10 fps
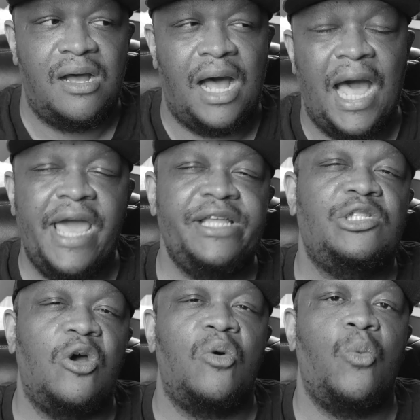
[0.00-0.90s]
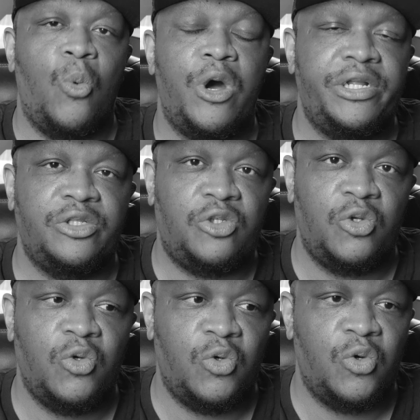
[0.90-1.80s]
I don't want
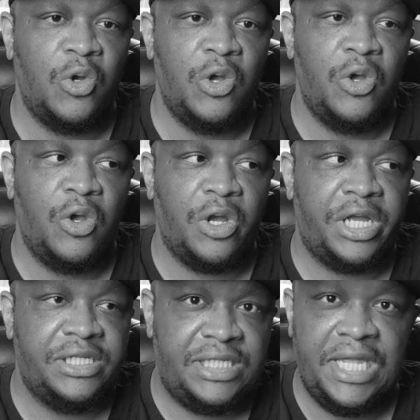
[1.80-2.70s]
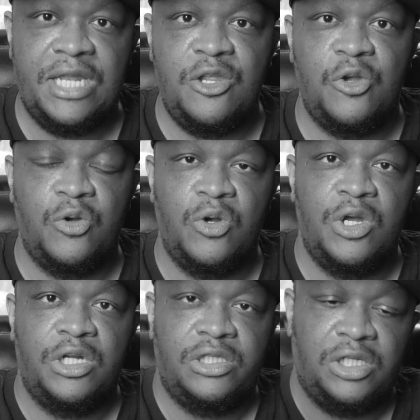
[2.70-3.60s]
to continue
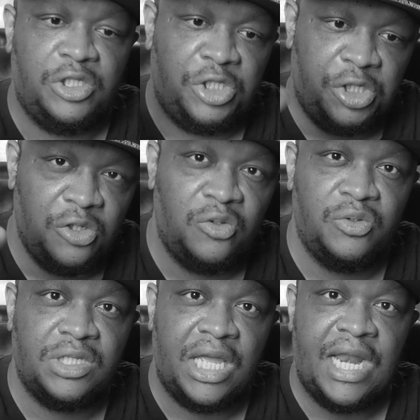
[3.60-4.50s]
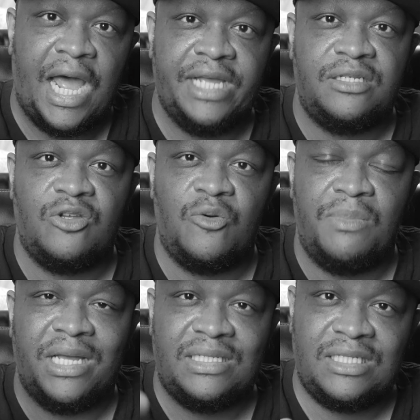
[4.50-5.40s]
to choose an ISO
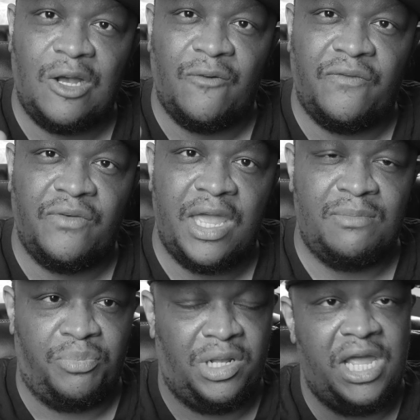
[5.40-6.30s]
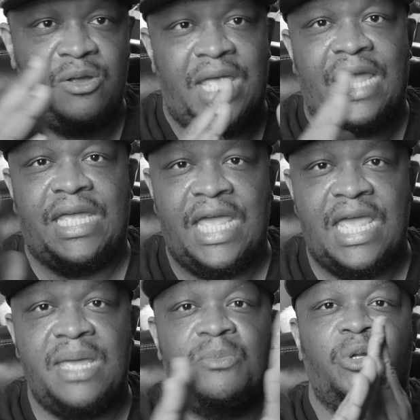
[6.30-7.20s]
myself and play that
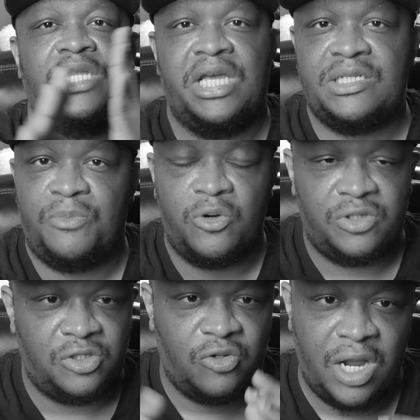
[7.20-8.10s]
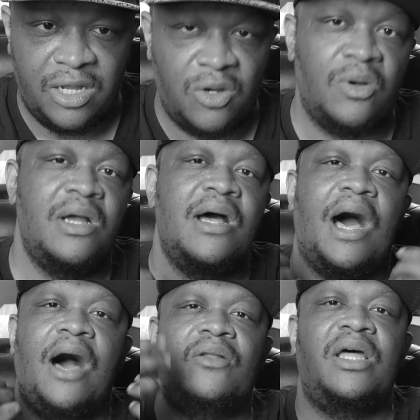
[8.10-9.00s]
game with the exposure triangle.
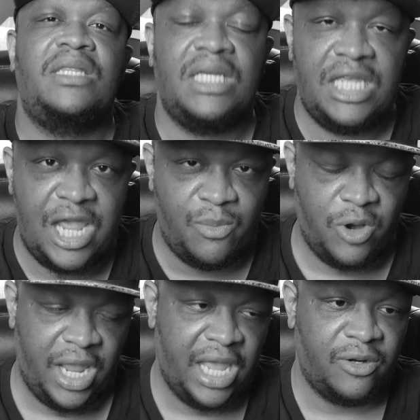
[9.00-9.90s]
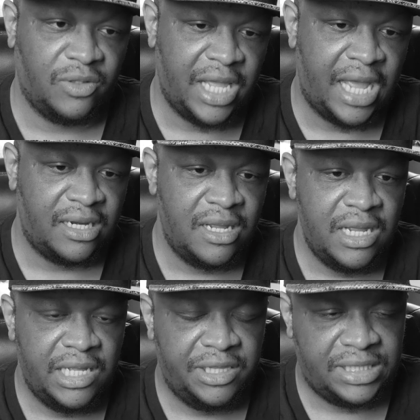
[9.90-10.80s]
I'll let the camera handle that.
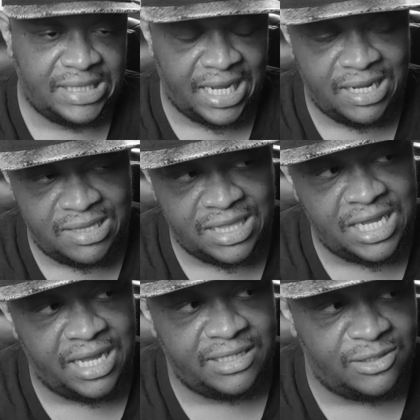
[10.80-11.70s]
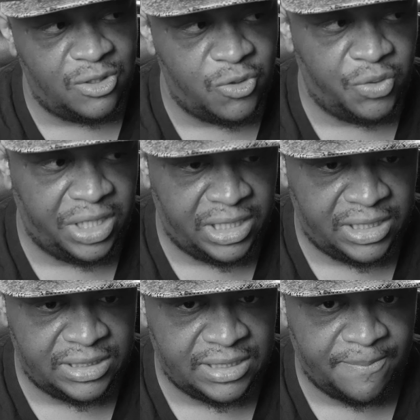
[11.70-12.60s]
The second thing I do
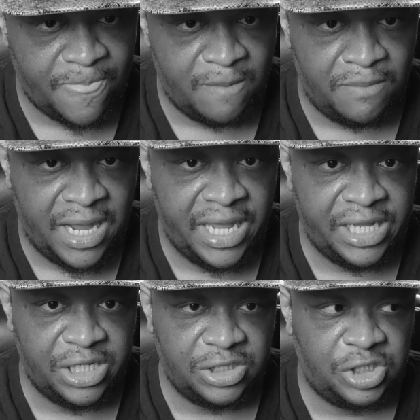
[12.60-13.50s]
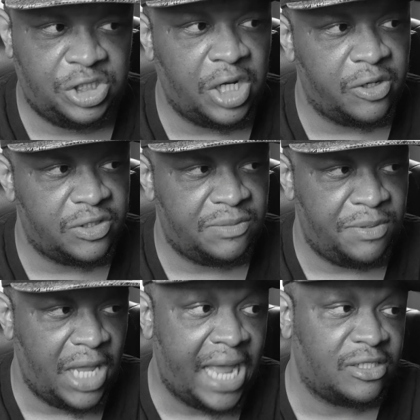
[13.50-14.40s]
is my shutter
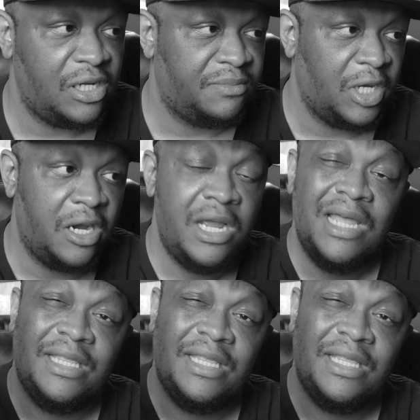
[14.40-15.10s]
speed. Actually, I'm sorry.